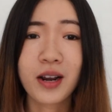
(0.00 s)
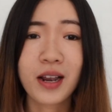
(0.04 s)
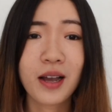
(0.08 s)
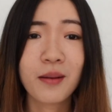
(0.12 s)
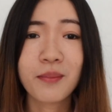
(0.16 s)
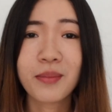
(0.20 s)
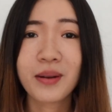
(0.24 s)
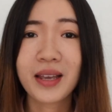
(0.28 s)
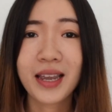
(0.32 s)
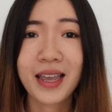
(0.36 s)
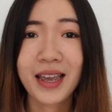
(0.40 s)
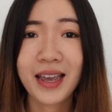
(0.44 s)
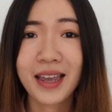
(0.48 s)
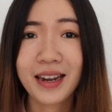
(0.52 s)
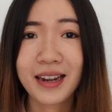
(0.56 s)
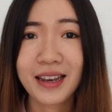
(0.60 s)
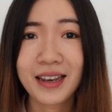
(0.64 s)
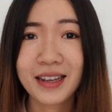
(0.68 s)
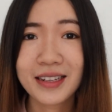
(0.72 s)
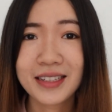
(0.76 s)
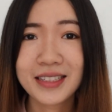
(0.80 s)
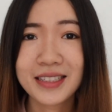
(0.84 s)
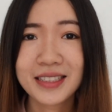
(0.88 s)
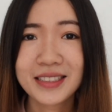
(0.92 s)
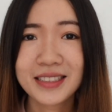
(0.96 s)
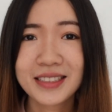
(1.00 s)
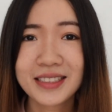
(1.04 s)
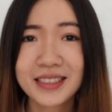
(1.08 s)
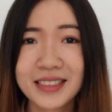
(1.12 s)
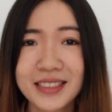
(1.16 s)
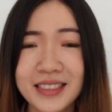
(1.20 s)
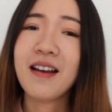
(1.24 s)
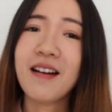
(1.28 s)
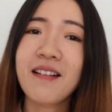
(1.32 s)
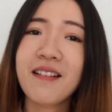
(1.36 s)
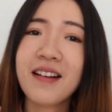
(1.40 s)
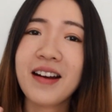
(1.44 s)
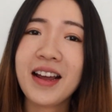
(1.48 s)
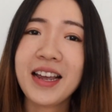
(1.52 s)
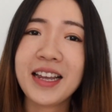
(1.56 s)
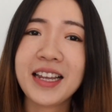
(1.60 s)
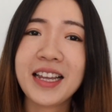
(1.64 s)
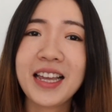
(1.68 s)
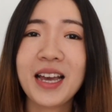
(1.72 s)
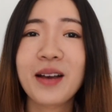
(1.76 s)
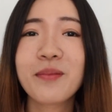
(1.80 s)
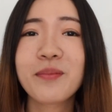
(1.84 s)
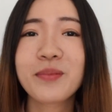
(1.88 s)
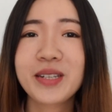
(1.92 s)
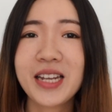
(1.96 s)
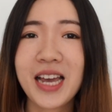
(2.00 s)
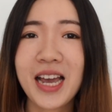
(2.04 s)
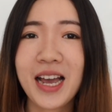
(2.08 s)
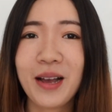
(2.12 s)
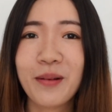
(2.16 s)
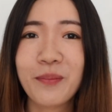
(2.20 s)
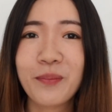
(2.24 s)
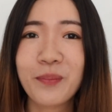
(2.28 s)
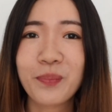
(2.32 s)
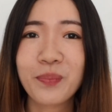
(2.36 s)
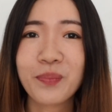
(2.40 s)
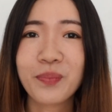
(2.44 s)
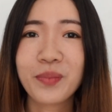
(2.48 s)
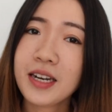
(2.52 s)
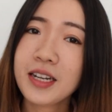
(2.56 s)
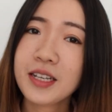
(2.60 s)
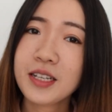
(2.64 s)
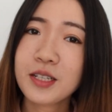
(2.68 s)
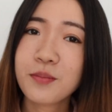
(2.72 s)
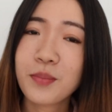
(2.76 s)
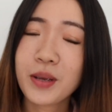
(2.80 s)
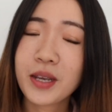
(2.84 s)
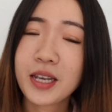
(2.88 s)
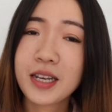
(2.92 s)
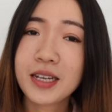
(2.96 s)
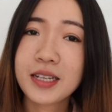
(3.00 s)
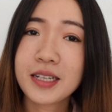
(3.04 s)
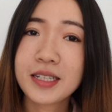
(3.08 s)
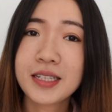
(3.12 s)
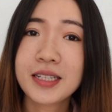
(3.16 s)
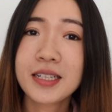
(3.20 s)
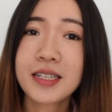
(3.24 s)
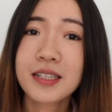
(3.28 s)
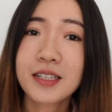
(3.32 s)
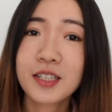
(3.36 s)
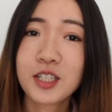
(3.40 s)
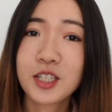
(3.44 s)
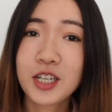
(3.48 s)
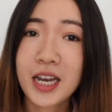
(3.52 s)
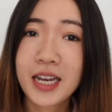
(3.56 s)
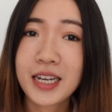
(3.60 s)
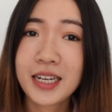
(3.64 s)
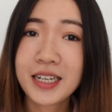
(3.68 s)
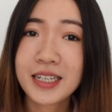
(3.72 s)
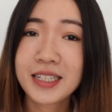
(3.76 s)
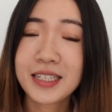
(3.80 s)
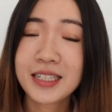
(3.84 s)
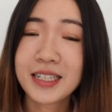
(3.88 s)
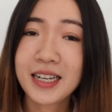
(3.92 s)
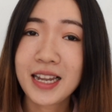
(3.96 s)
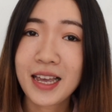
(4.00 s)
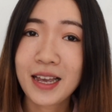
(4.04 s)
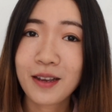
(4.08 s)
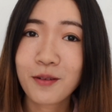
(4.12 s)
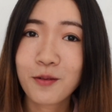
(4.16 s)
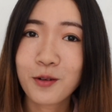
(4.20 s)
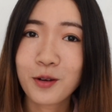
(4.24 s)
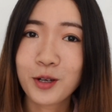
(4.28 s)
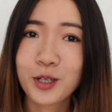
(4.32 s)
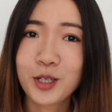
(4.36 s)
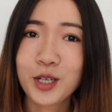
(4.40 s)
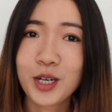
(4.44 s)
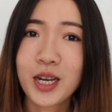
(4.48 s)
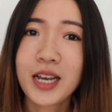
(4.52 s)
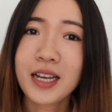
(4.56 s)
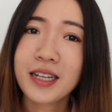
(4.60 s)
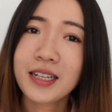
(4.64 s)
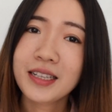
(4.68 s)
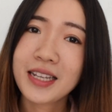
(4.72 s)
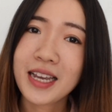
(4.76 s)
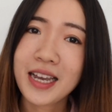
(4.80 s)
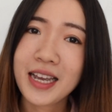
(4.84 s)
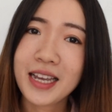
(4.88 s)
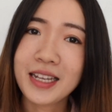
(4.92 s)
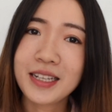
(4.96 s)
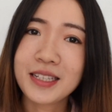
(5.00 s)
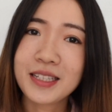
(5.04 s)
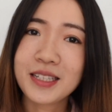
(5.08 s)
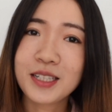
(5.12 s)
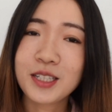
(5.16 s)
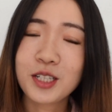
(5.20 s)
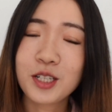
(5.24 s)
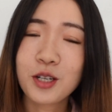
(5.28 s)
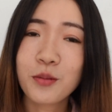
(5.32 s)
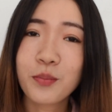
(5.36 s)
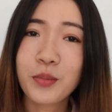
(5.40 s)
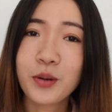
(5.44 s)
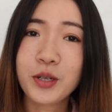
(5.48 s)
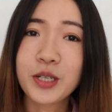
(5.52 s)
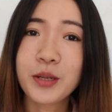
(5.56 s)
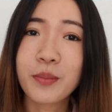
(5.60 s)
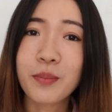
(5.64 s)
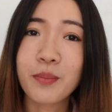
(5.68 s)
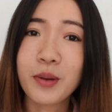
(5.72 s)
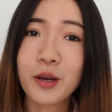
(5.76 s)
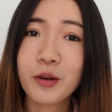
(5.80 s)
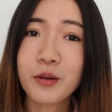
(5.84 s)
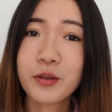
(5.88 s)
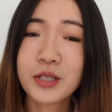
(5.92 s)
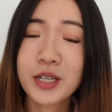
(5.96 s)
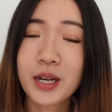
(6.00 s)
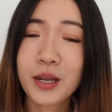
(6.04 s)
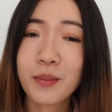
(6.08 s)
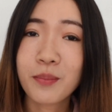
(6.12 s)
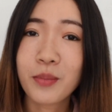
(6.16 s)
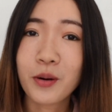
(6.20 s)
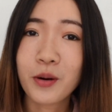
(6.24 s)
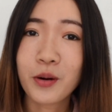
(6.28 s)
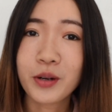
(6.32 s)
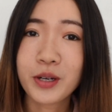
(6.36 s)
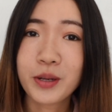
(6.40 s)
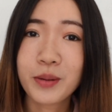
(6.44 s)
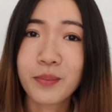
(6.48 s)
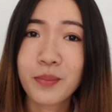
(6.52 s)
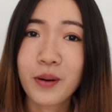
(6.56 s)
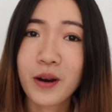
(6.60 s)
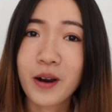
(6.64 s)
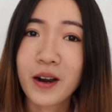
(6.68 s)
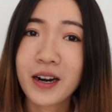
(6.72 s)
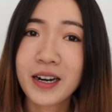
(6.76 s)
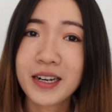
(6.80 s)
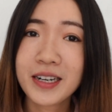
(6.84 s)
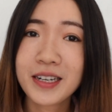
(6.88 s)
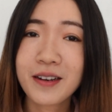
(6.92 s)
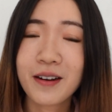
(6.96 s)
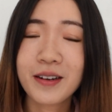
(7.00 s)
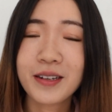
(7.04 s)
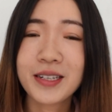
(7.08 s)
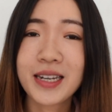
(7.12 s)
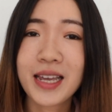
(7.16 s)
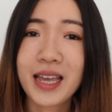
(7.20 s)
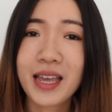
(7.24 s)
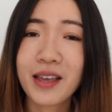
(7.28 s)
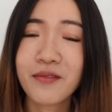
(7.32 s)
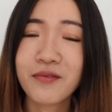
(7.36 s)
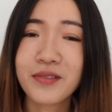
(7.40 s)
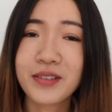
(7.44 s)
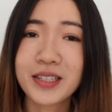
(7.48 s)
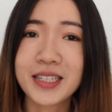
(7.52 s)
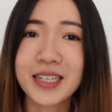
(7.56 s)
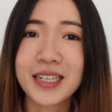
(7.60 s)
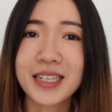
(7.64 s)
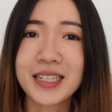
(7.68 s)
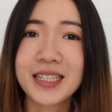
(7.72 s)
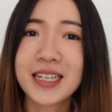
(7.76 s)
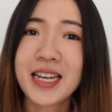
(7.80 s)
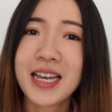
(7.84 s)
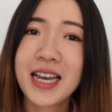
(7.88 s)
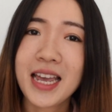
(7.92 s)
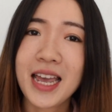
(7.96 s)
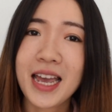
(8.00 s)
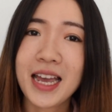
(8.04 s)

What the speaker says: more complicated. Alright, calm down. It is because the Chinese language tends to put the most important part of the emphasis